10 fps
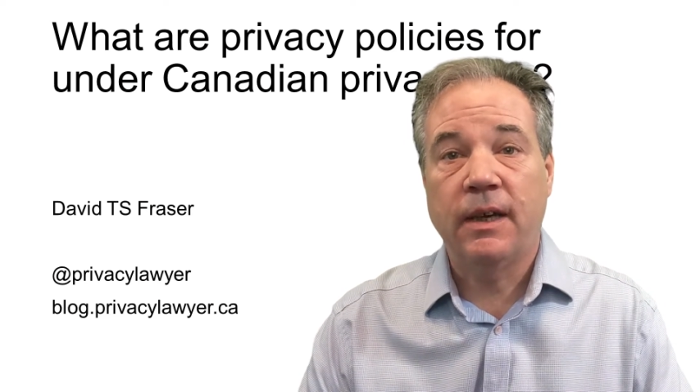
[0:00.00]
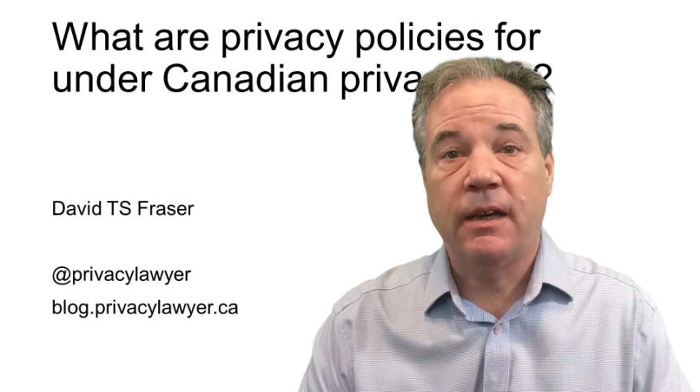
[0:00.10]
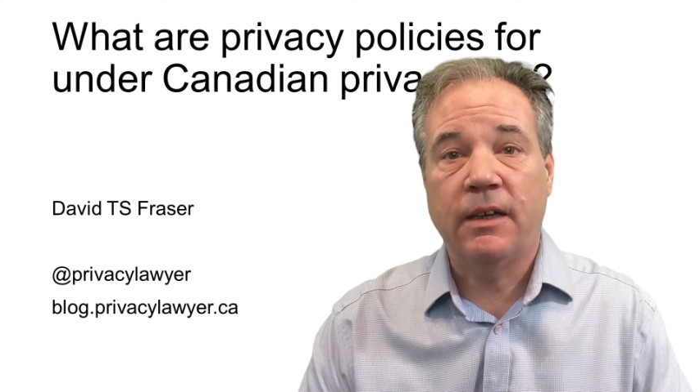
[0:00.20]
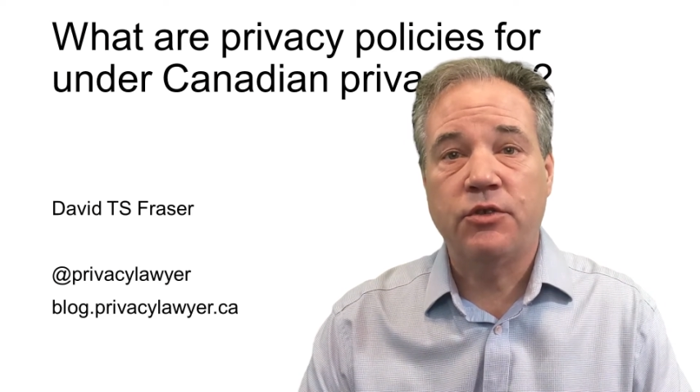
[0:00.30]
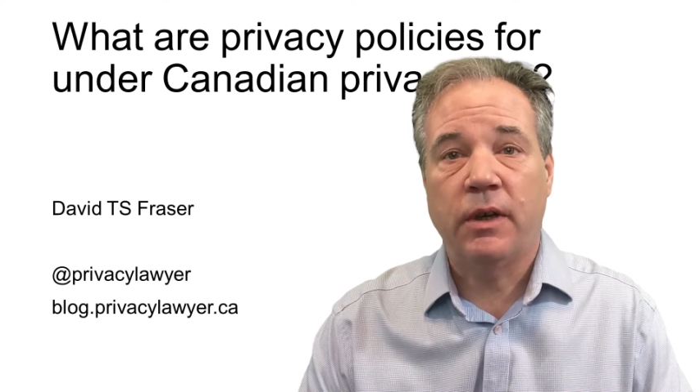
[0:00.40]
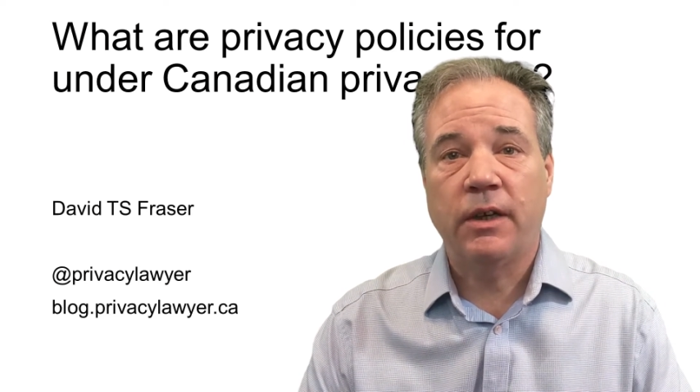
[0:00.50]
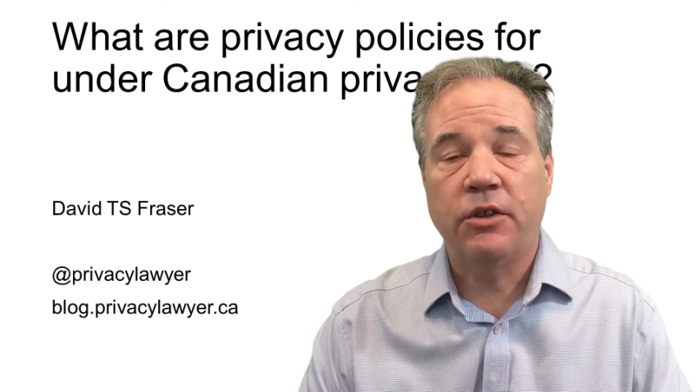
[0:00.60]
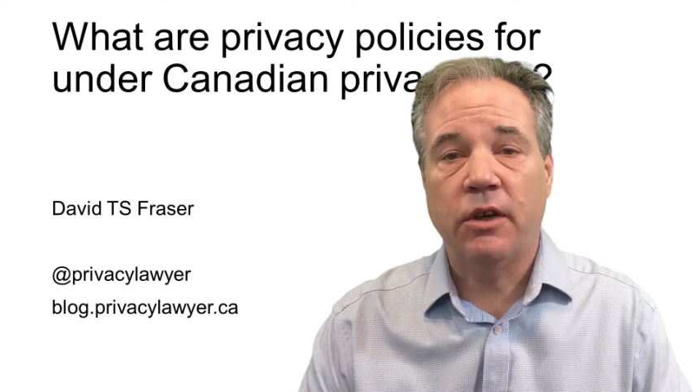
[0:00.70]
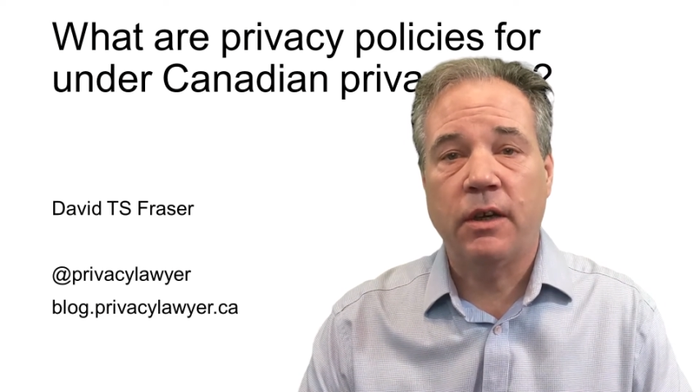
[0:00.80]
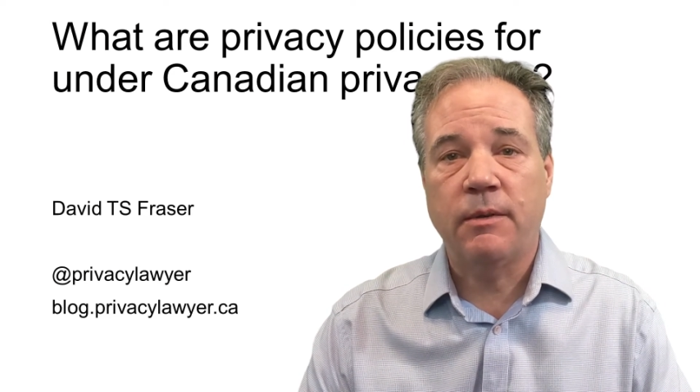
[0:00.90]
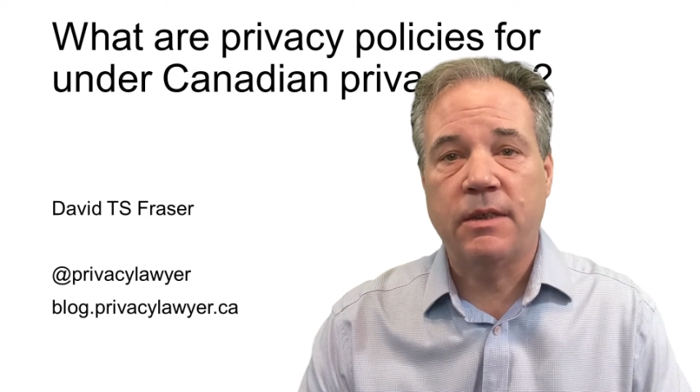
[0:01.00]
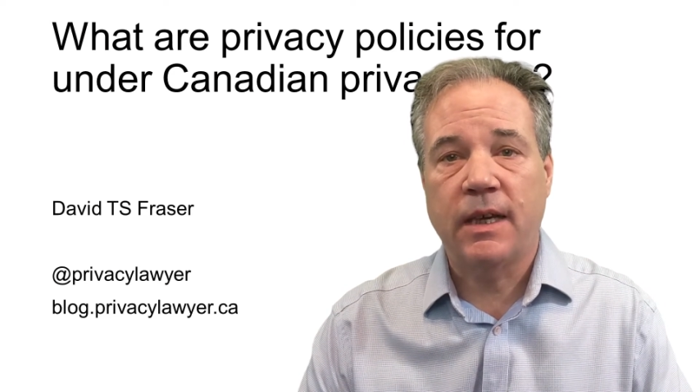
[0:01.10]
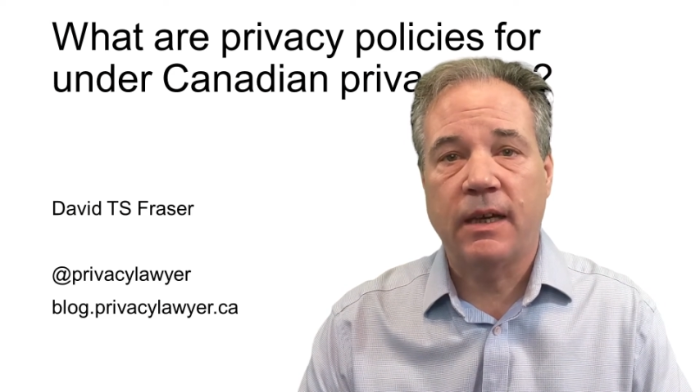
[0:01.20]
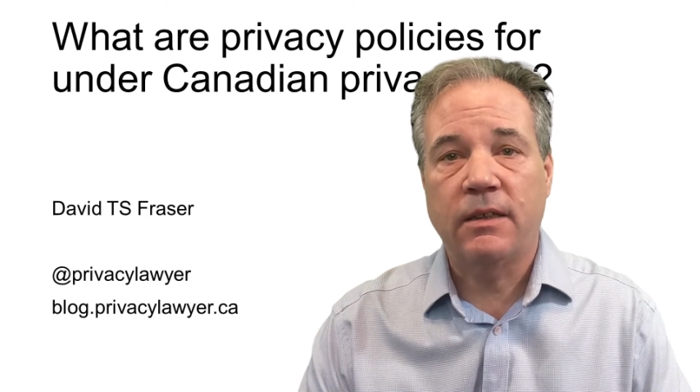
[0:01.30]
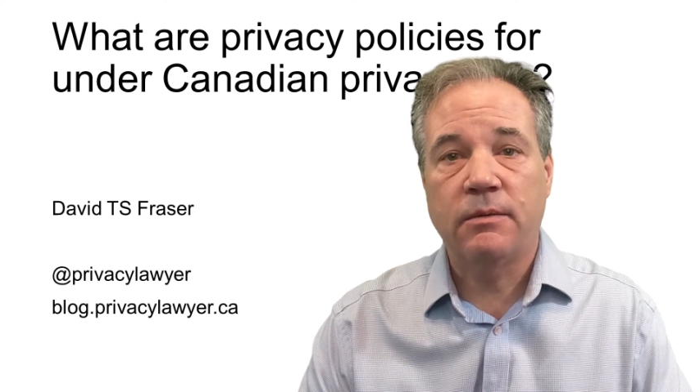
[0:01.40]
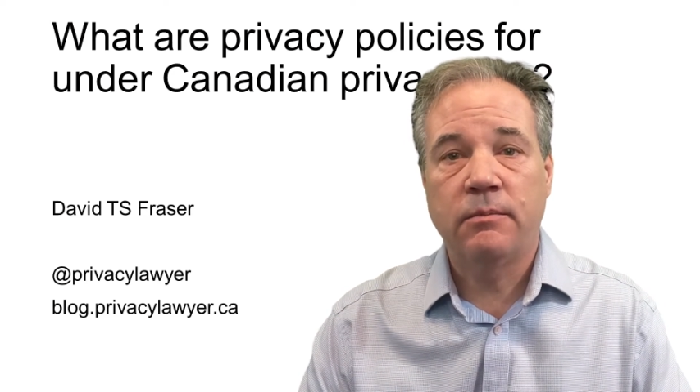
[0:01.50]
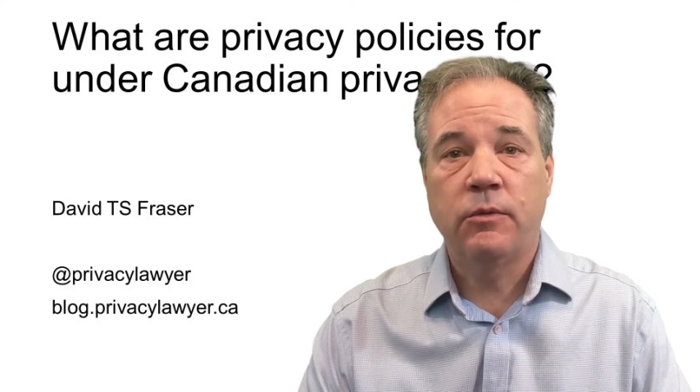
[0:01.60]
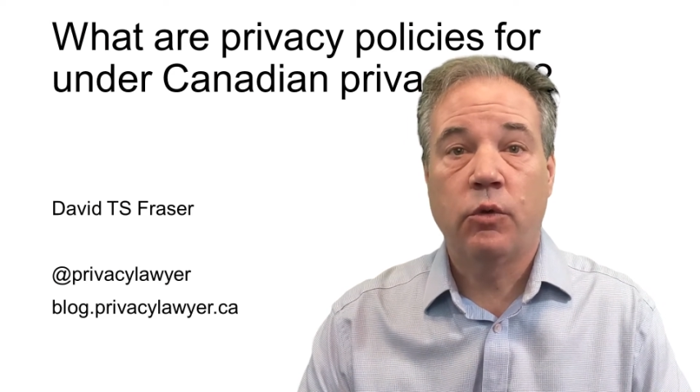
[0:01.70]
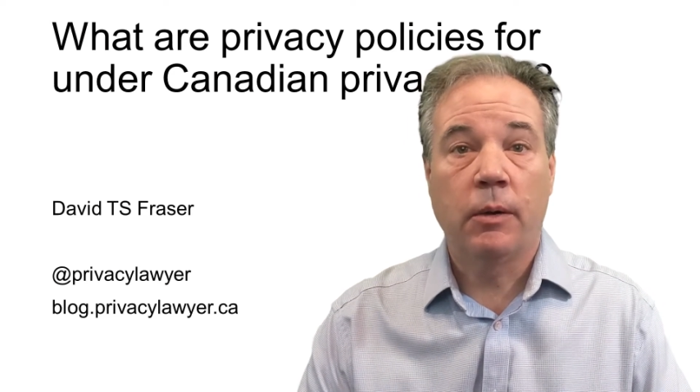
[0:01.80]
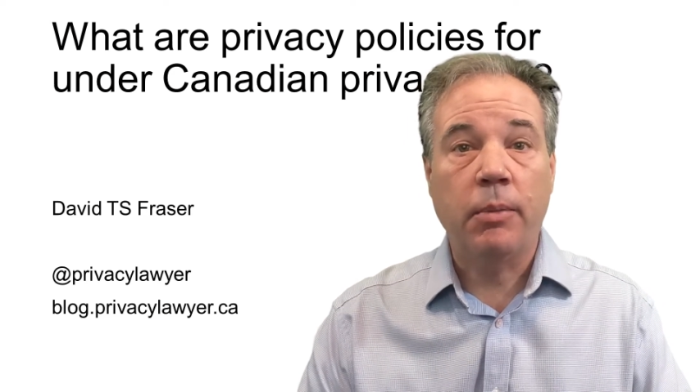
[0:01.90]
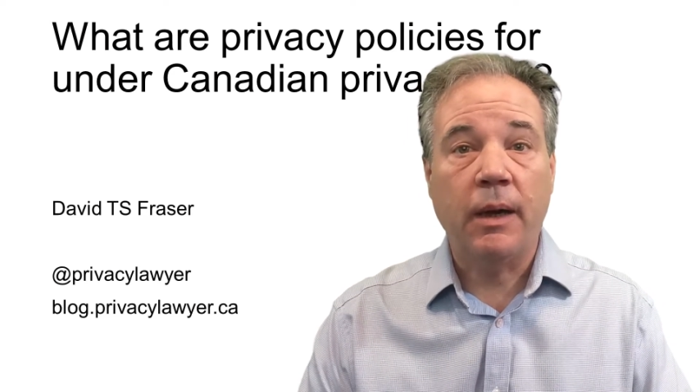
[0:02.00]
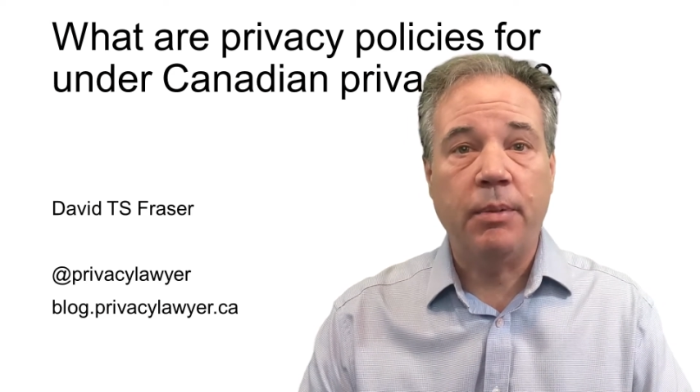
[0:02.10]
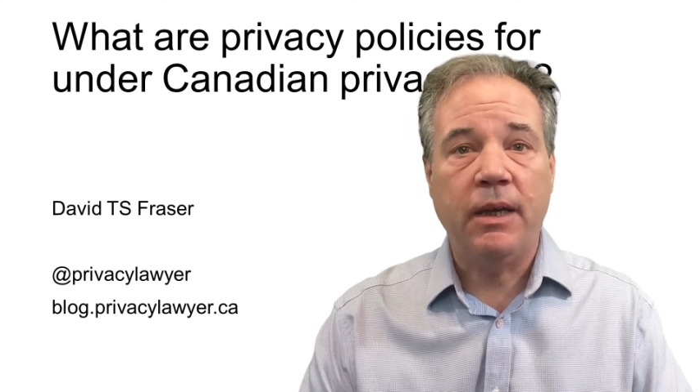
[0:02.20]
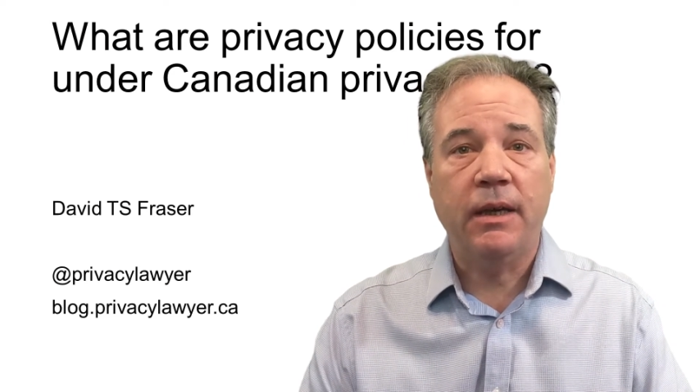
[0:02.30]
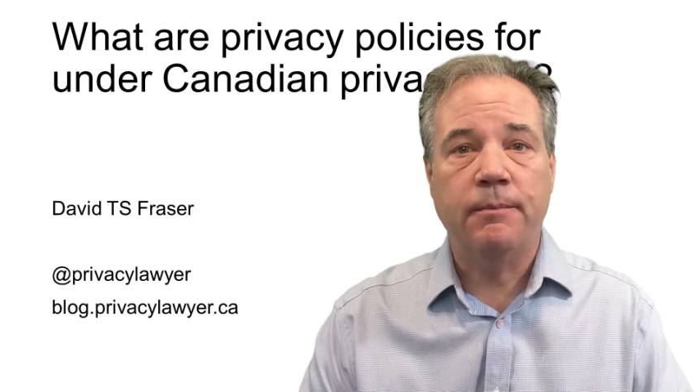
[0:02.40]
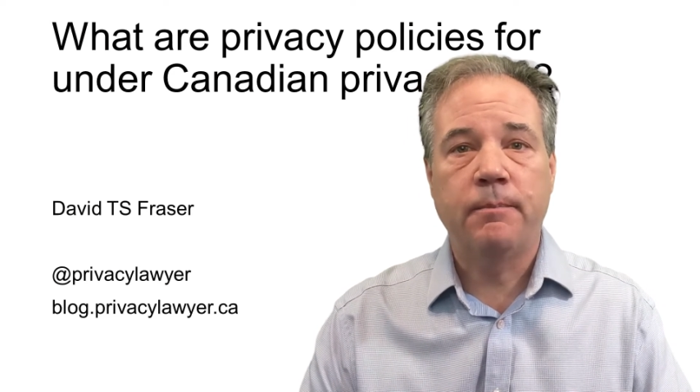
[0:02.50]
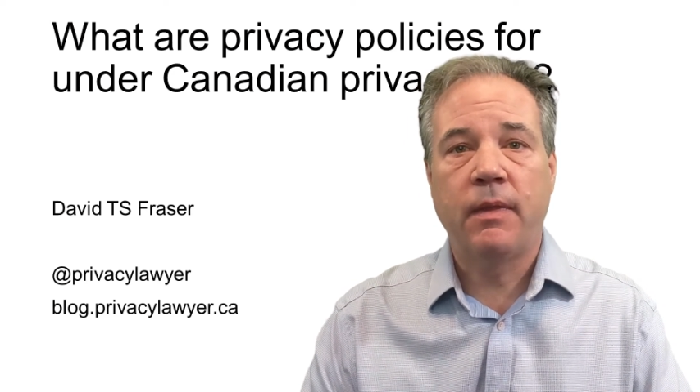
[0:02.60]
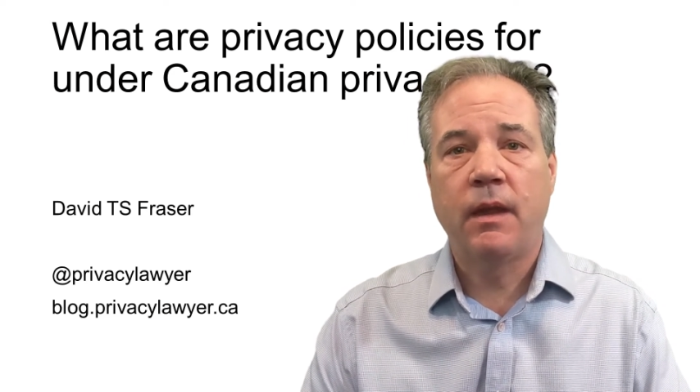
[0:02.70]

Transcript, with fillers: and Electronic Documents Act, or PIPEDA.